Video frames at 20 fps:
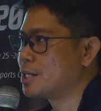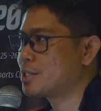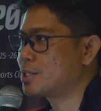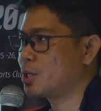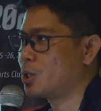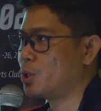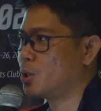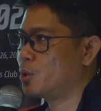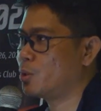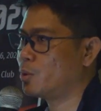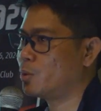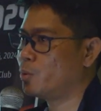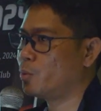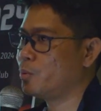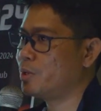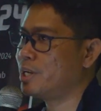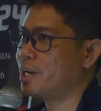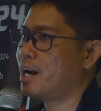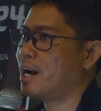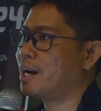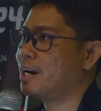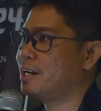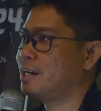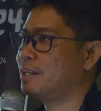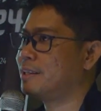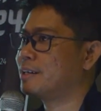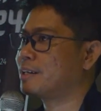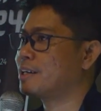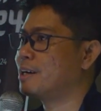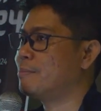So we
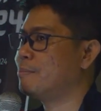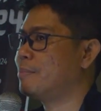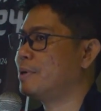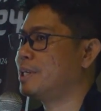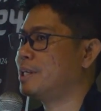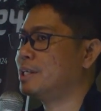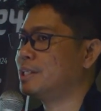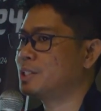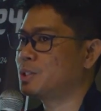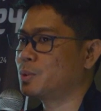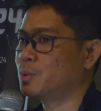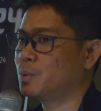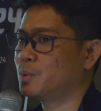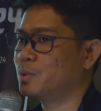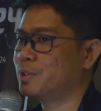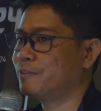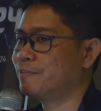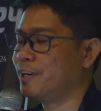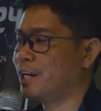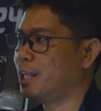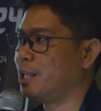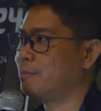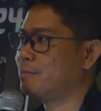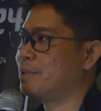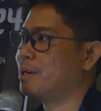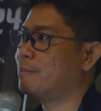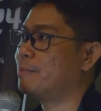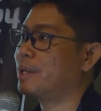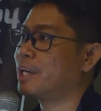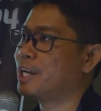hired the company to develop
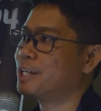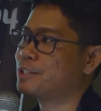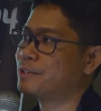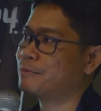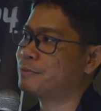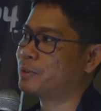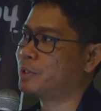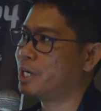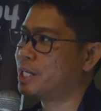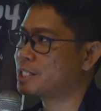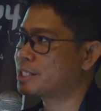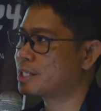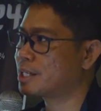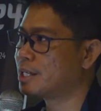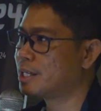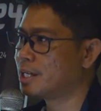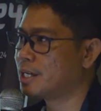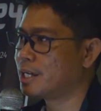the application for us.